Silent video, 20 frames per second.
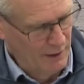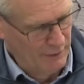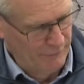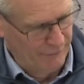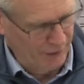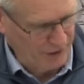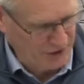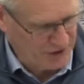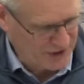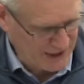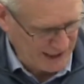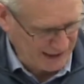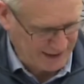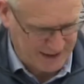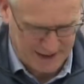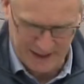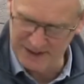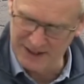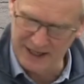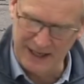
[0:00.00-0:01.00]
Verse
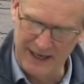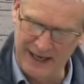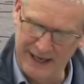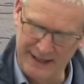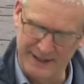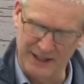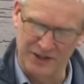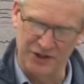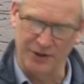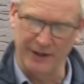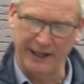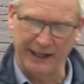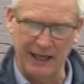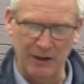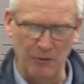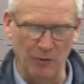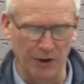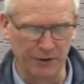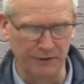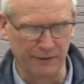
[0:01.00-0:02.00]
6 is a, it's a tricky
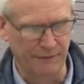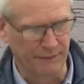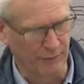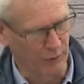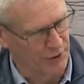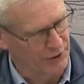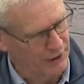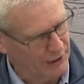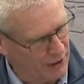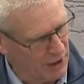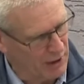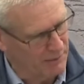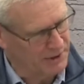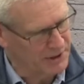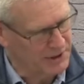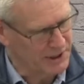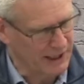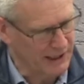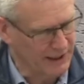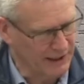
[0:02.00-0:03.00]
one for the
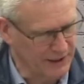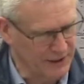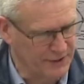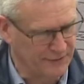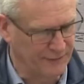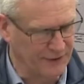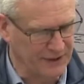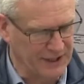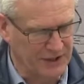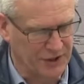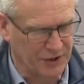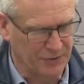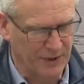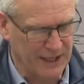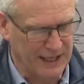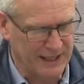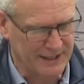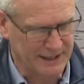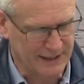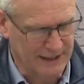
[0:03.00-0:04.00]
commentators. For this
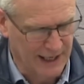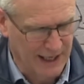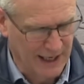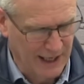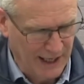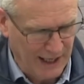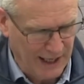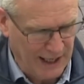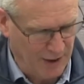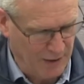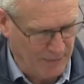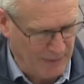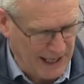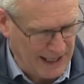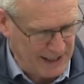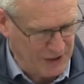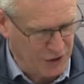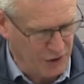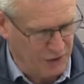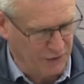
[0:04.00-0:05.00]
reason, I
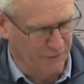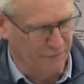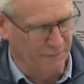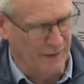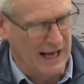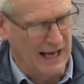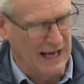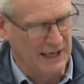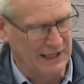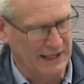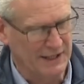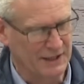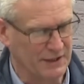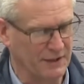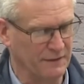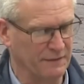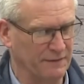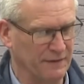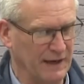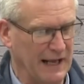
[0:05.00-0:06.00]
remind you to fan
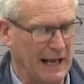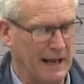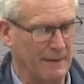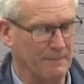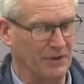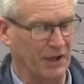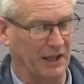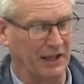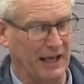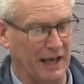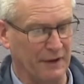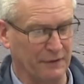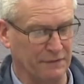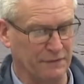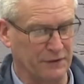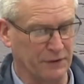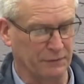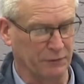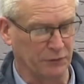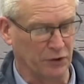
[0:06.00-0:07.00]
into flame the
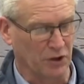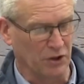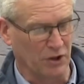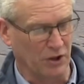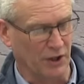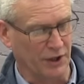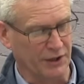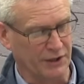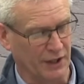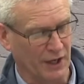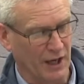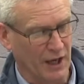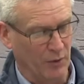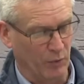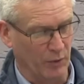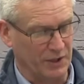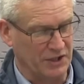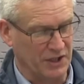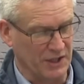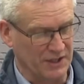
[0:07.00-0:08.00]
gift of God
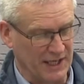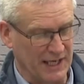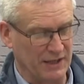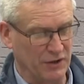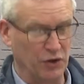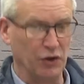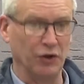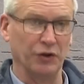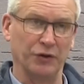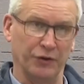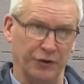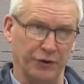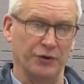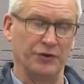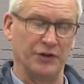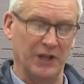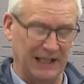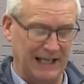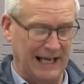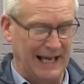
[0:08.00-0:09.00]
which is in you through
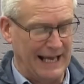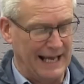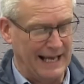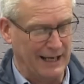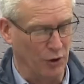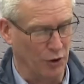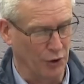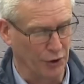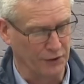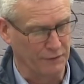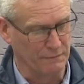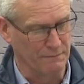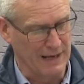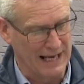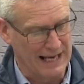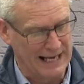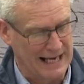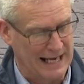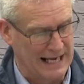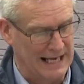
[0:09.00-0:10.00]
the laying on of
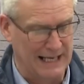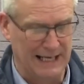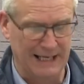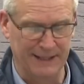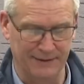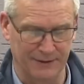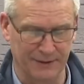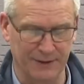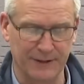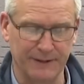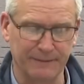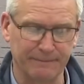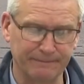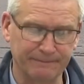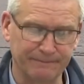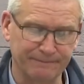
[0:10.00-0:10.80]
my hands.